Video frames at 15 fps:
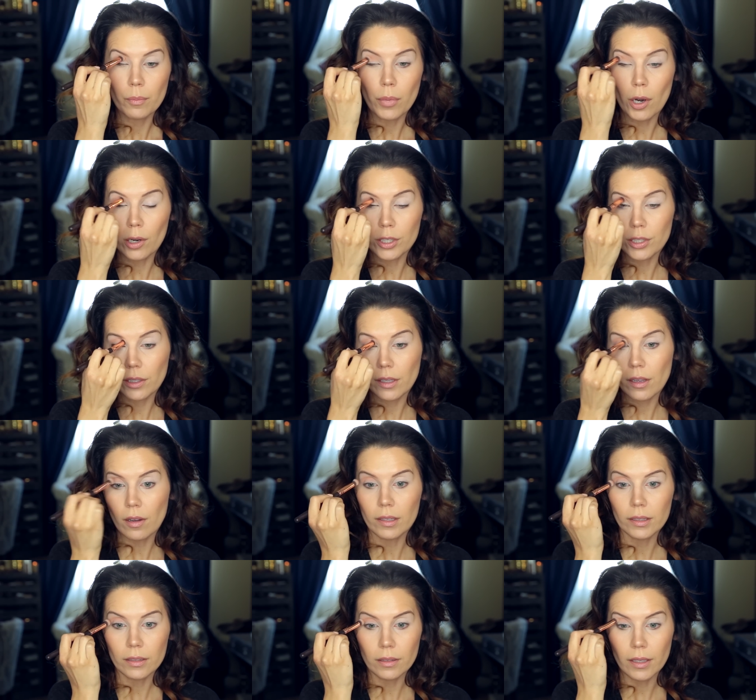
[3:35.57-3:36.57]
partially
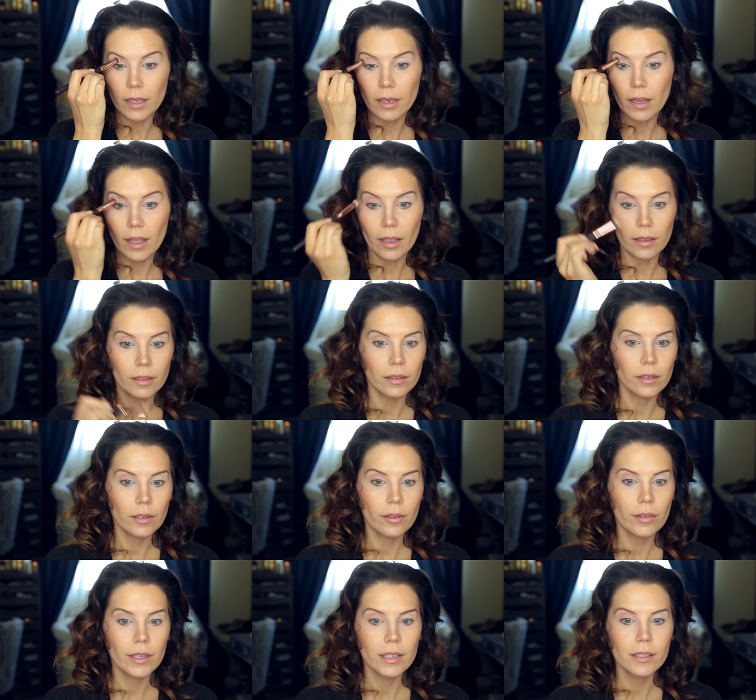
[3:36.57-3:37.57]
on the lid and in the
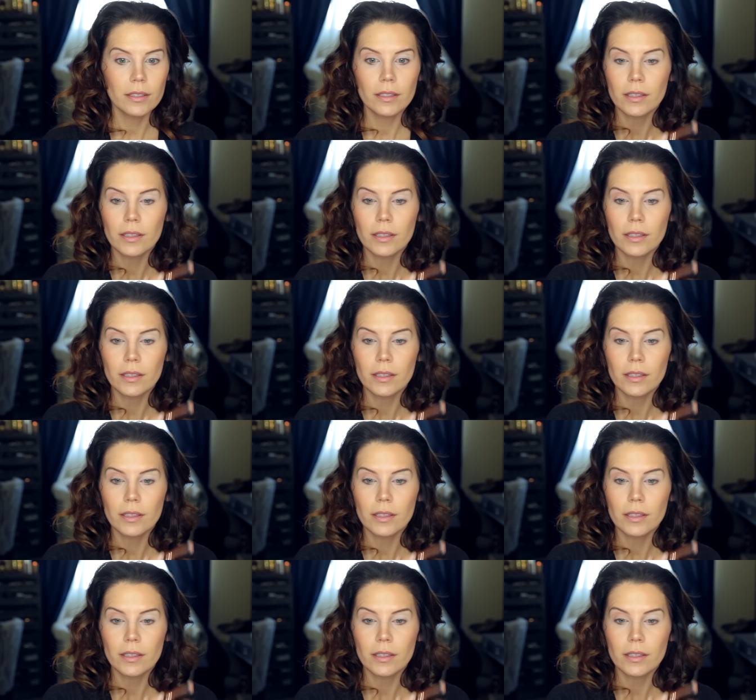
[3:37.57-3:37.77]
crease.